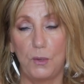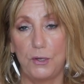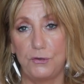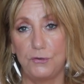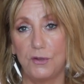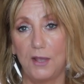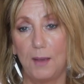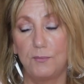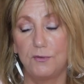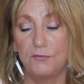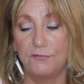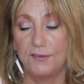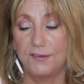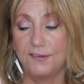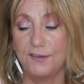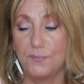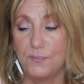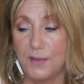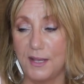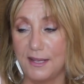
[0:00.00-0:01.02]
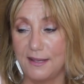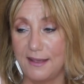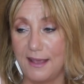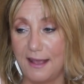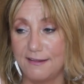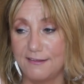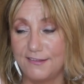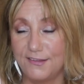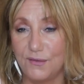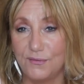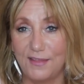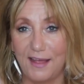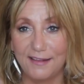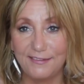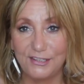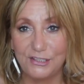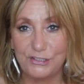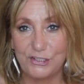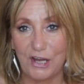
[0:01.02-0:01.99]
when you come to visit me. And so
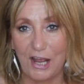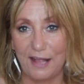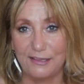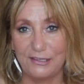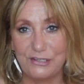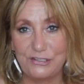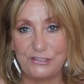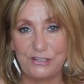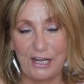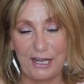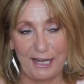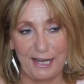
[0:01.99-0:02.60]
that's a challenge,